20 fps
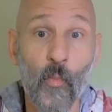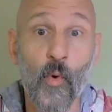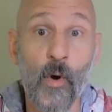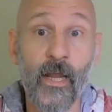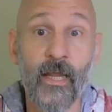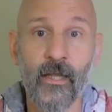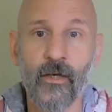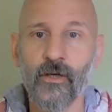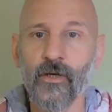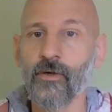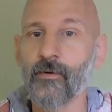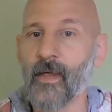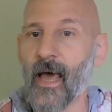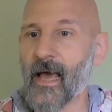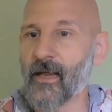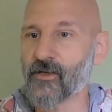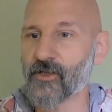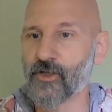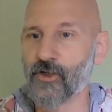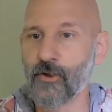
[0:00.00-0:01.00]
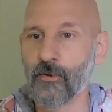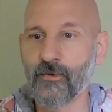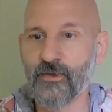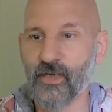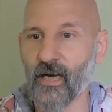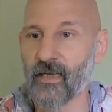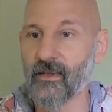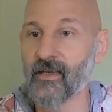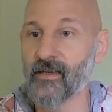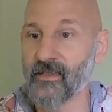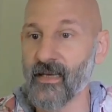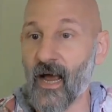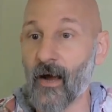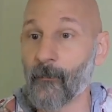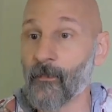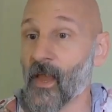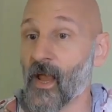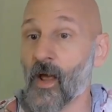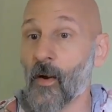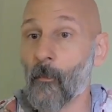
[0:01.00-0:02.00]
we can do that too. Check this
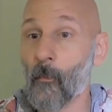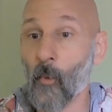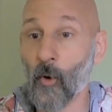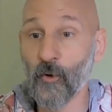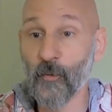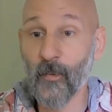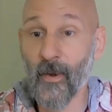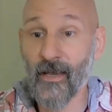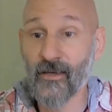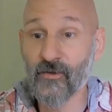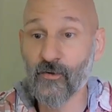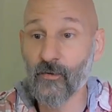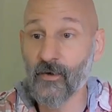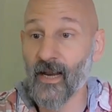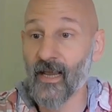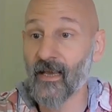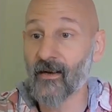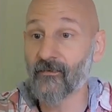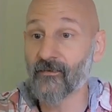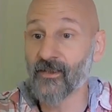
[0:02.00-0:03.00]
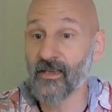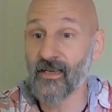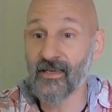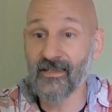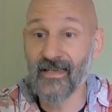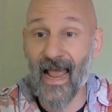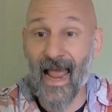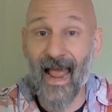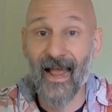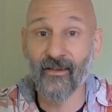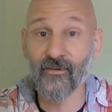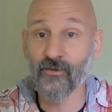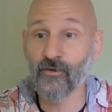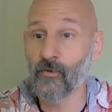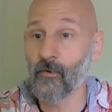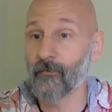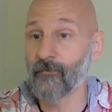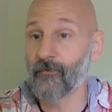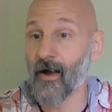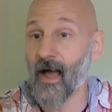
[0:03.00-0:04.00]
out. Multiplies to a negative 6, adds
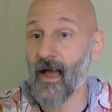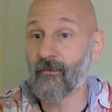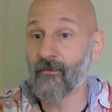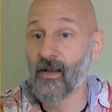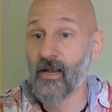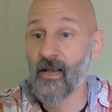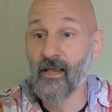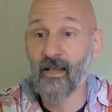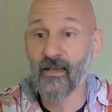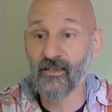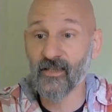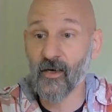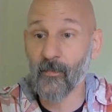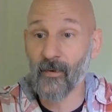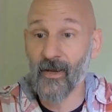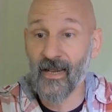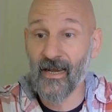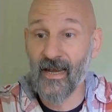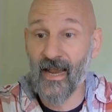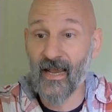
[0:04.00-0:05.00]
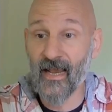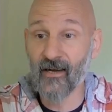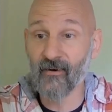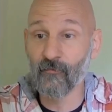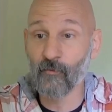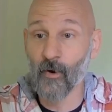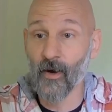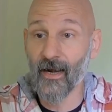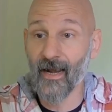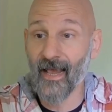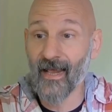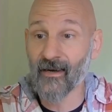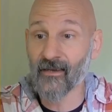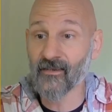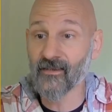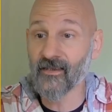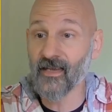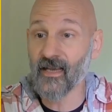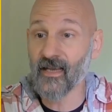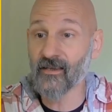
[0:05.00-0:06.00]
to a 5. That's going to be a negative 1 and a
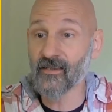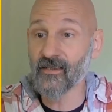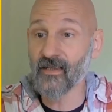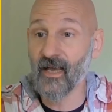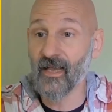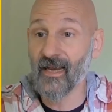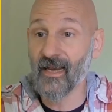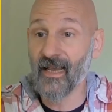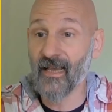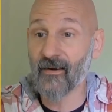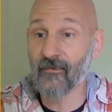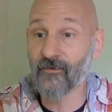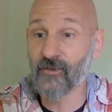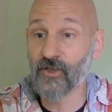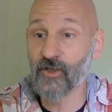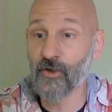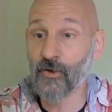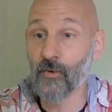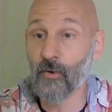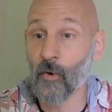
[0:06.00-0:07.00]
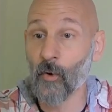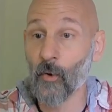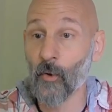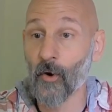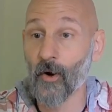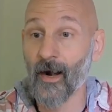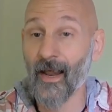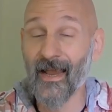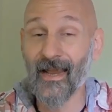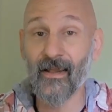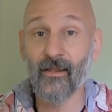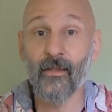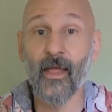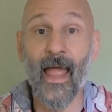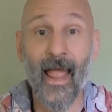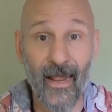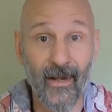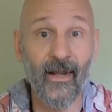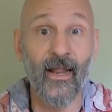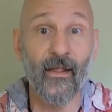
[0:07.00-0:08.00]
6, a negative 2 or a
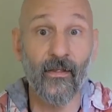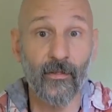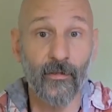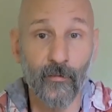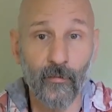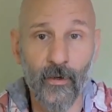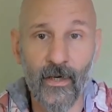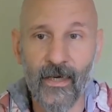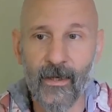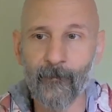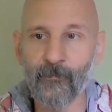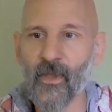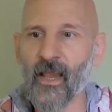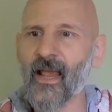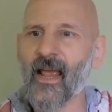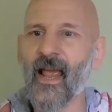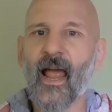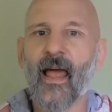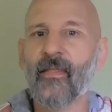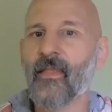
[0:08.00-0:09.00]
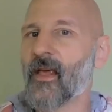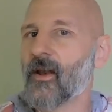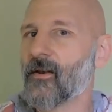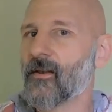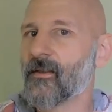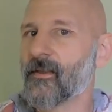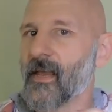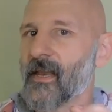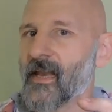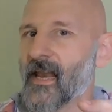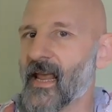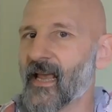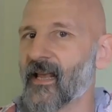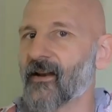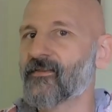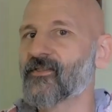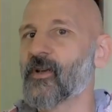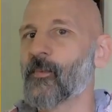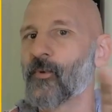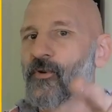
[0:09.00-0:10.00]
and a 3, and then the
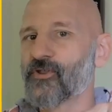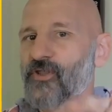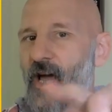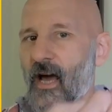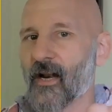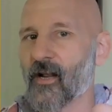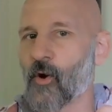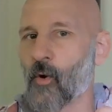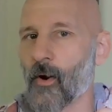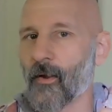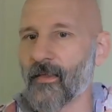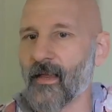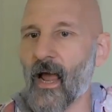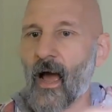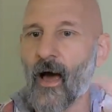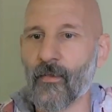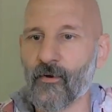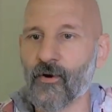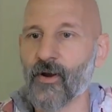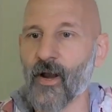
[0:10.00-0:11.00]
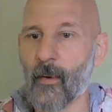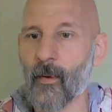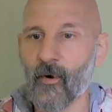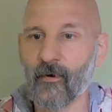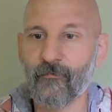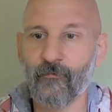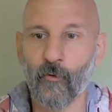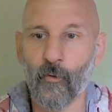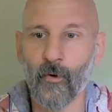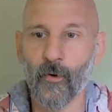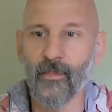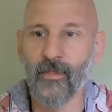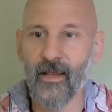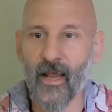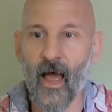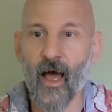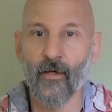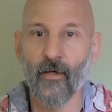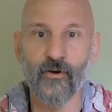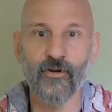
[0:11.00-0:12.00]
negative symbol's got to go on the other number for
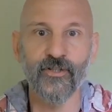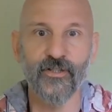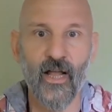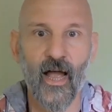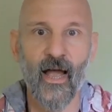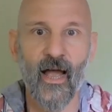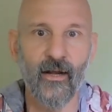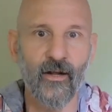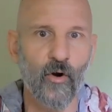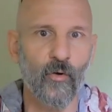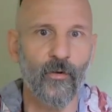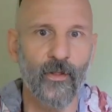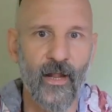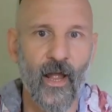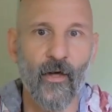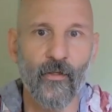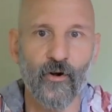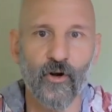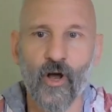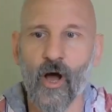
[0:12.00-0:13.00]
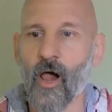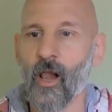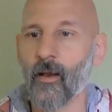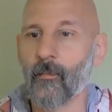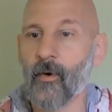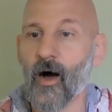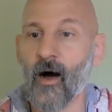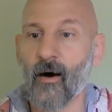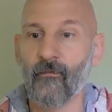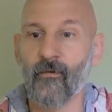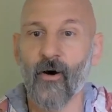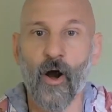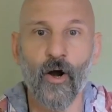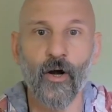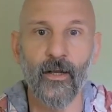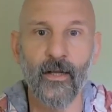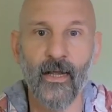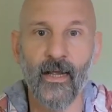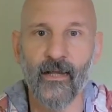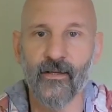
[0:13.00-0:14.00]
the other side or the other column of
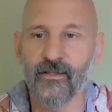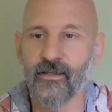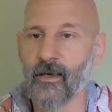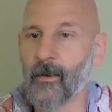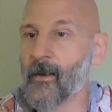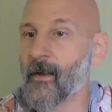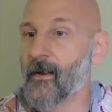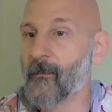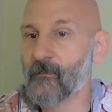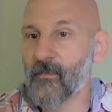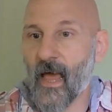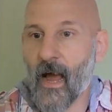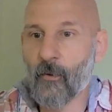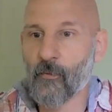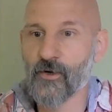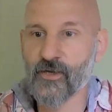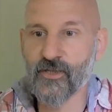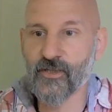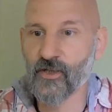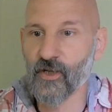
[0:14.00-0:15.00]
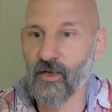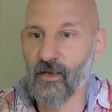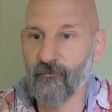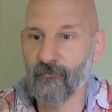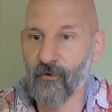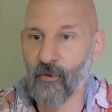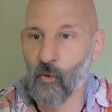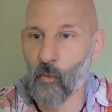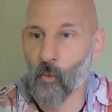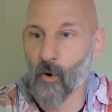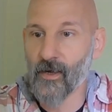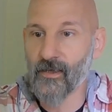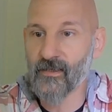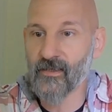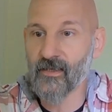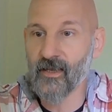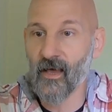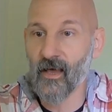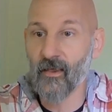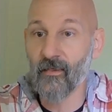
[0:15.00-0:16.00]
our list. Now we're just looking for the
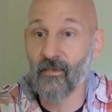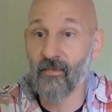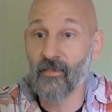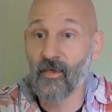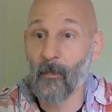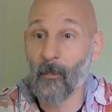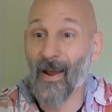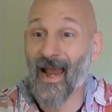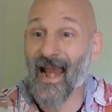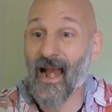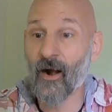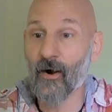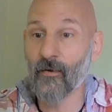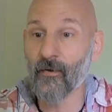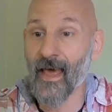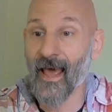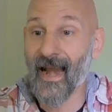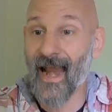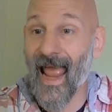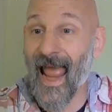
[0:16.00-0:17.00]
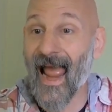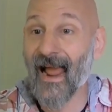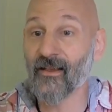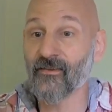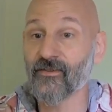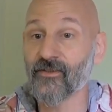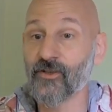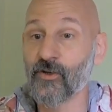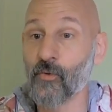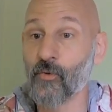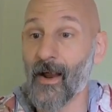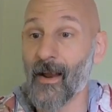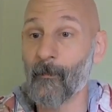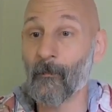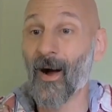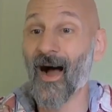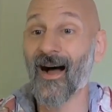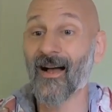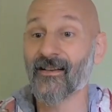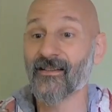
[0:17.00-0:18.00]
one uh, the pair that adds to a
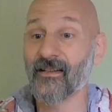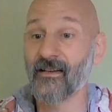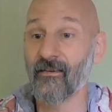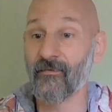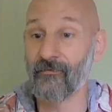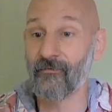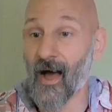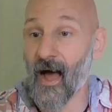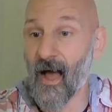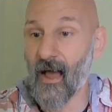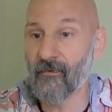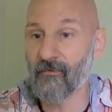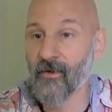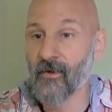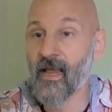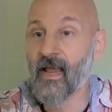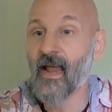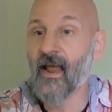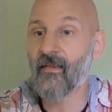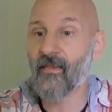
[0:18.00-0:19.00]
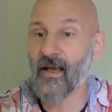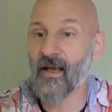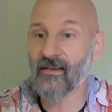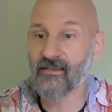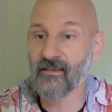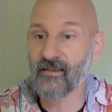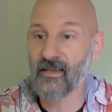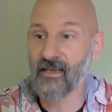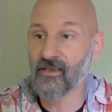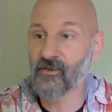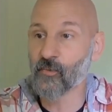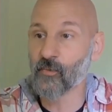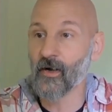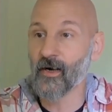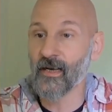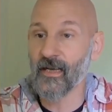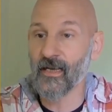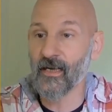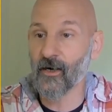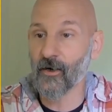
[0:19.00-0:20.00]
positive 5, and that's this
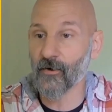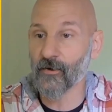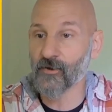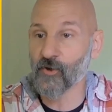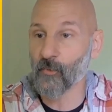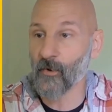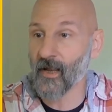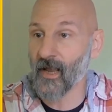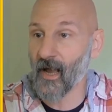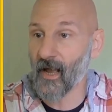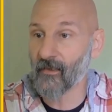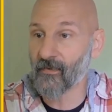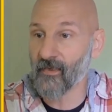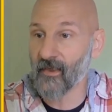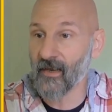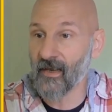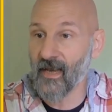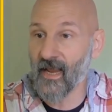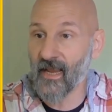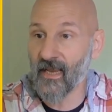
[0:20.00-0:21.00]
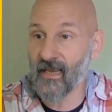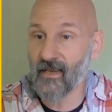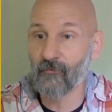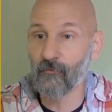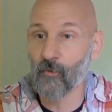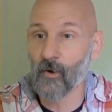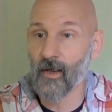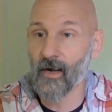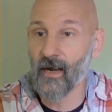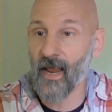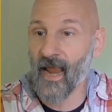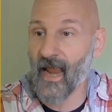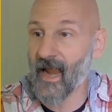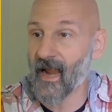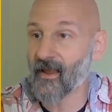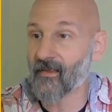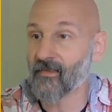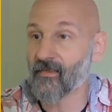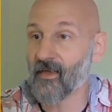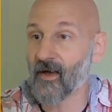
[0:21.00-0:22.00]
one here. So we got the negative 1
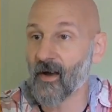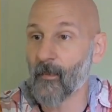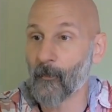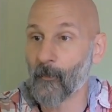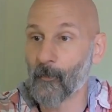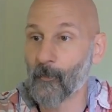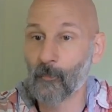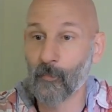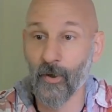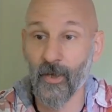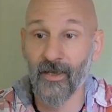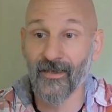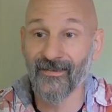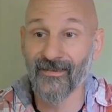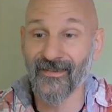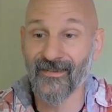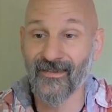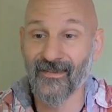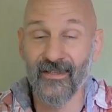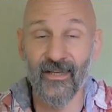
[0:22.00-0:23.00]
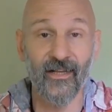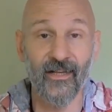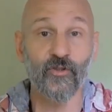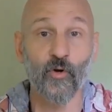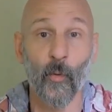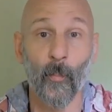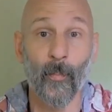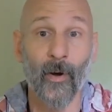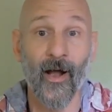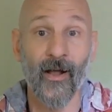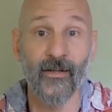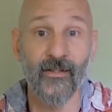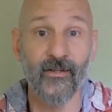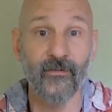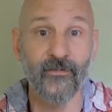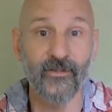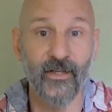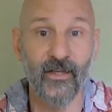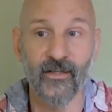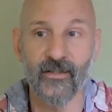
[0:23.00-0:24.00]
and the plus 6 or
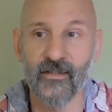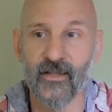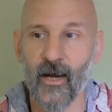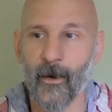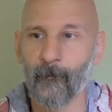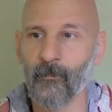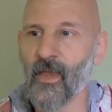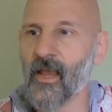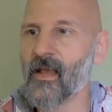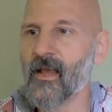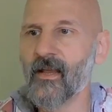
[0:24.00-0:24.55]
positive 6 there.